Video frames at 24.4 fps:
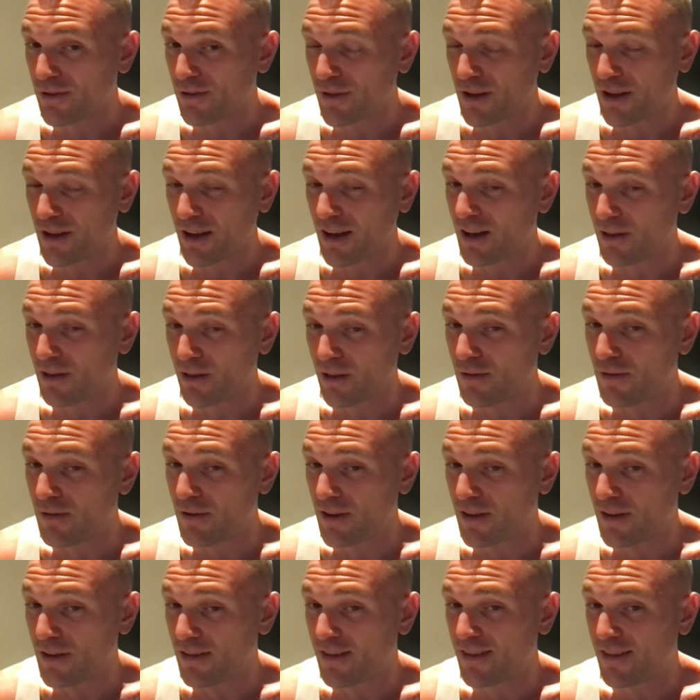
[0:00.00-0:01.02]
Like I love
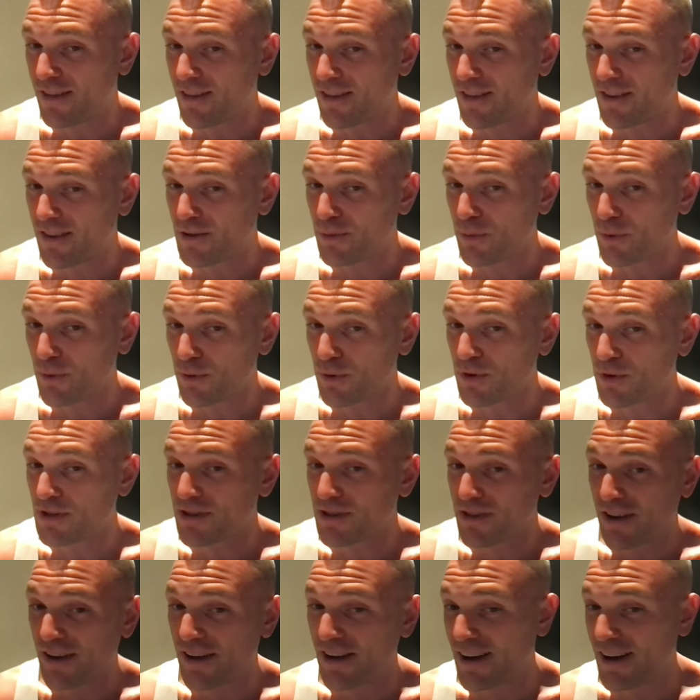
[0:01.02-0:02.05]
it. It's one
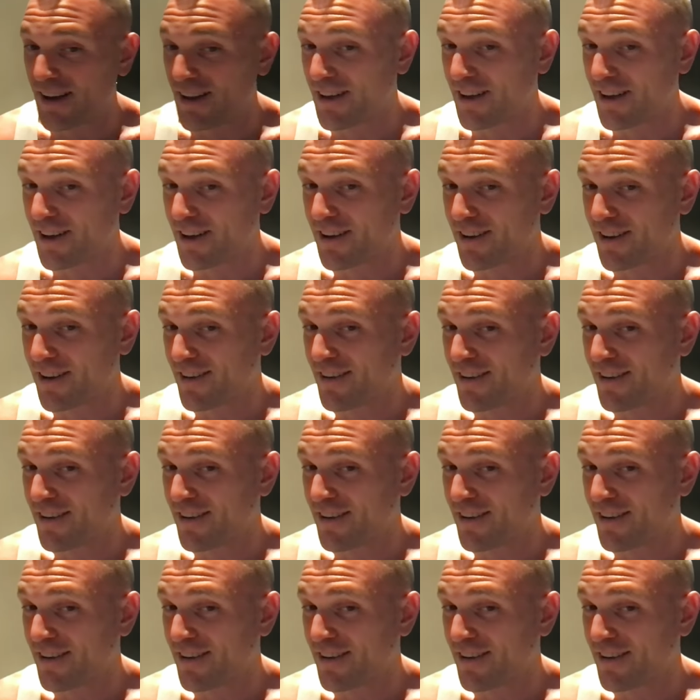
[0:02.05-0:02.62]
reason I like